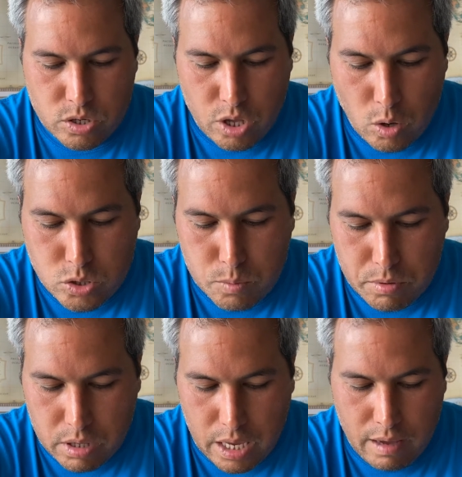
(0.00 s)
to those who
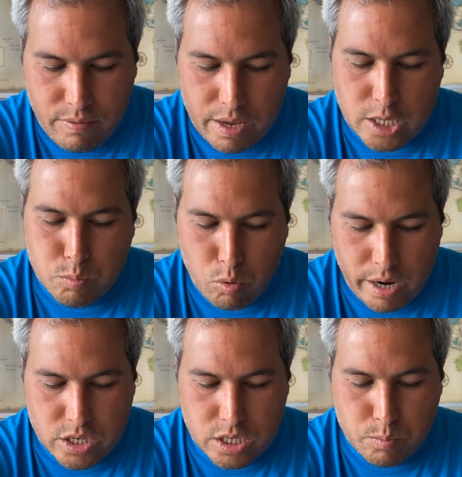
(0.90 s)
believe, he is
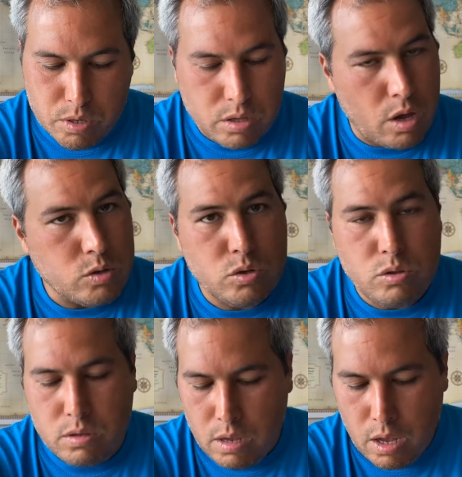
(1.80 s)
precious, but to those
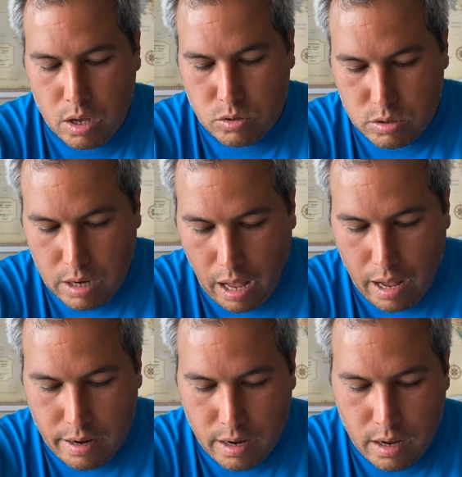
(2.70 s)
who, who do
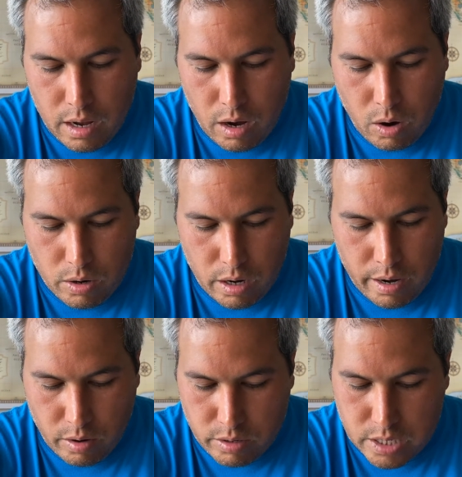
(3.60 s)
not, are,
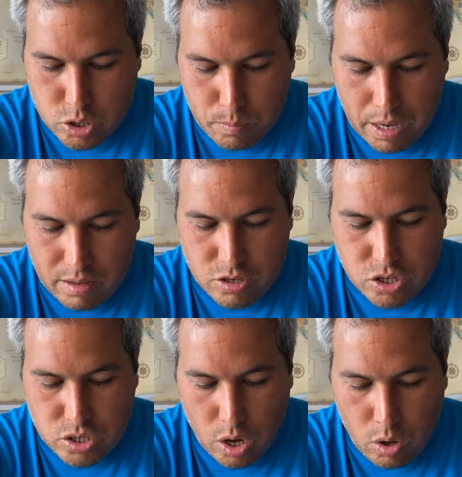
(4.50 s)
and are disobedient, the
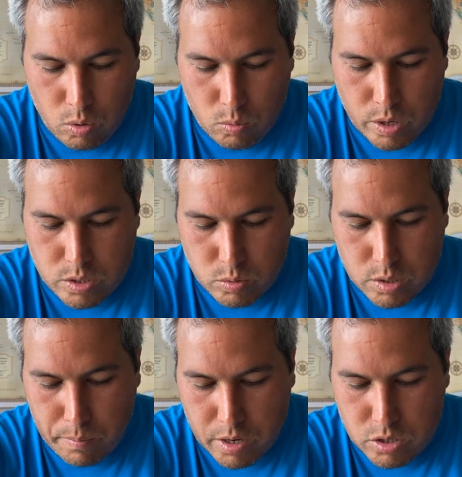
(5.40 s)
stone which was
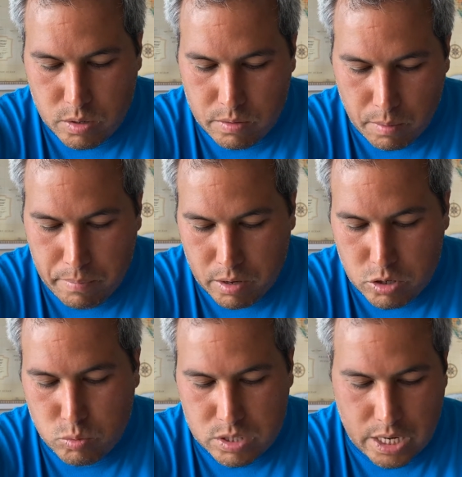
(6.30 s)
builder, the
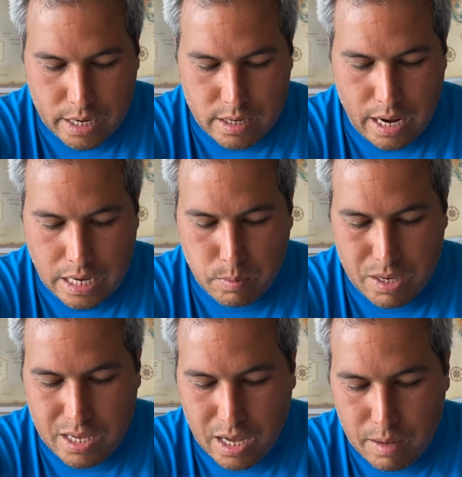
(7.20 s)
builders rejected has
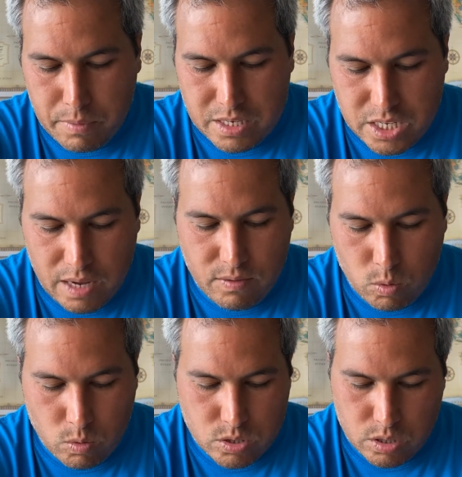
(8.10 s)
become the chief
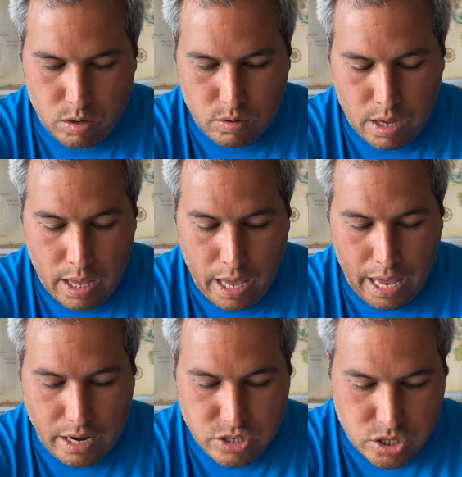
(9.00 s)
cornerstone,
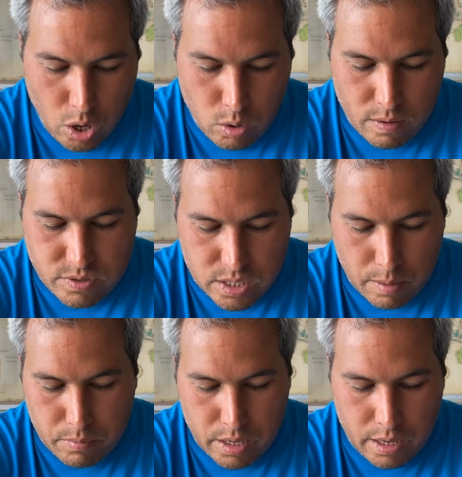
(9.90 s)
and a stone of
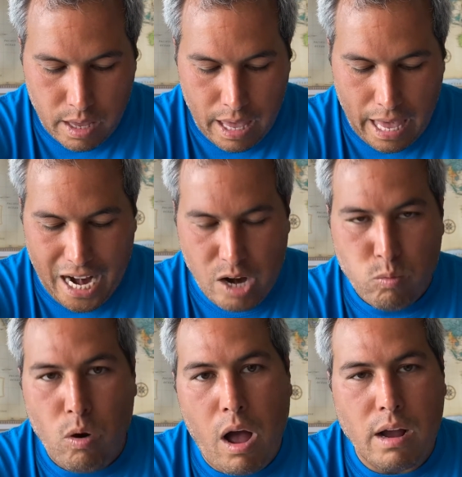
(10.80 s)
stumbling and a
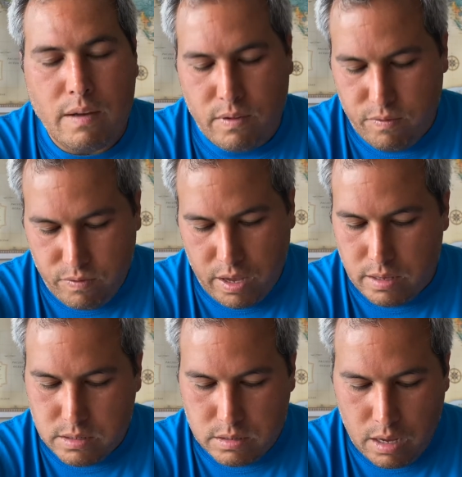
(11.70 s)
rock of
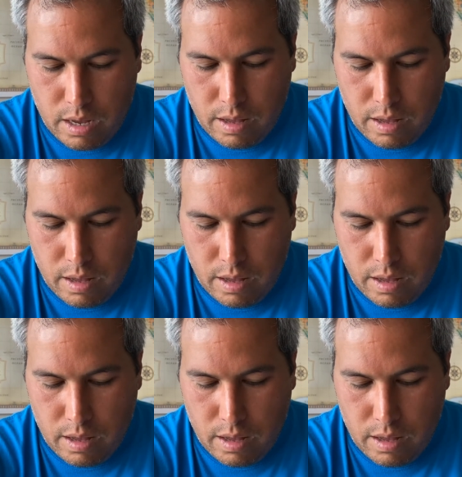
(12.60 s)
offense.